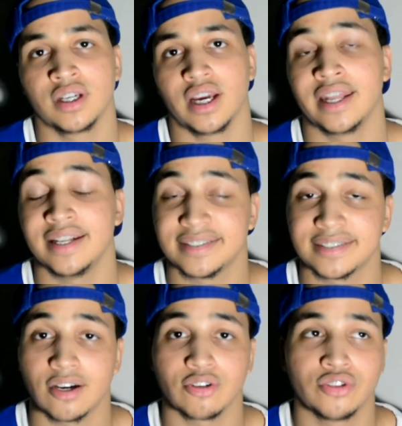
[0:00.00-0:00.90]
And it
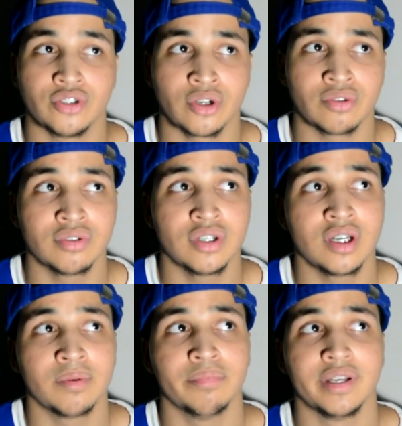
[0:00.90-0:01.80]
sucks, you know,
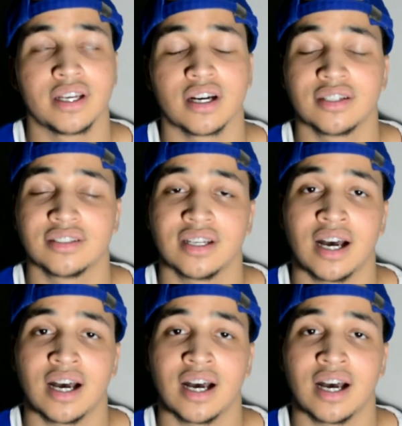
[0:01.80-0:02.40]
because